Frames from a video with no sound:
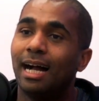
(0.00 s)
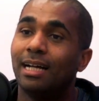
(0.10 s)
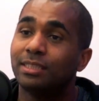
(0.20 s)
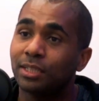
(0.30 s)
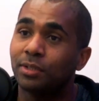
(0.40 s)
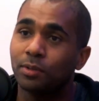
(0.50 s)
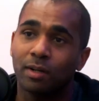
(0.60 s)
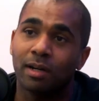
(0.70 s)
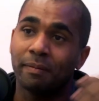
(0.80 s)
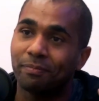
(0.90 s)

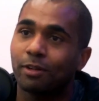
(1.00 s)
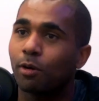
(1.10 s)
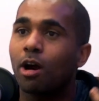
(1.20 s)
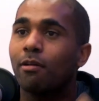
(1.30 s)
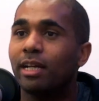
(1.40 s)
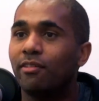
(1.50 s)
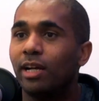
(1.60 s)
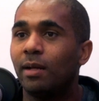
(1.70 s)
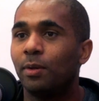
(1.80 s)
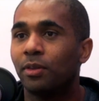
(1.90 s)
secure were already
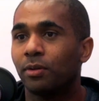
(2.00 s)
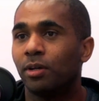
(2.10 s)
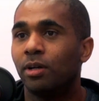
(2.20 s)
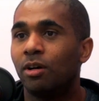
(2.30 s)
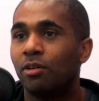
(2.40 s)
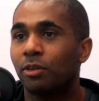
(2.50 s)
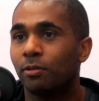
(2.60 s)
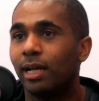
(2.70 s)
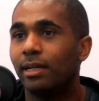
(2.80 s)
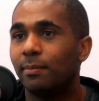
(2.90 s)
available through
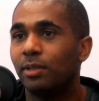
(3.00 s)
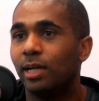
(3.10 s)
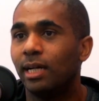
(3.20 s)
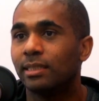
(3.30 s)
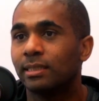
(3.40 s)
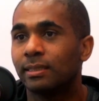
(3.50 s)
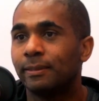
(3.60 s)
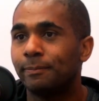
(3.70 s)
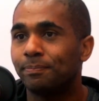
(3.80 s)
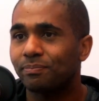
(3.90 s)
AWS. Mm.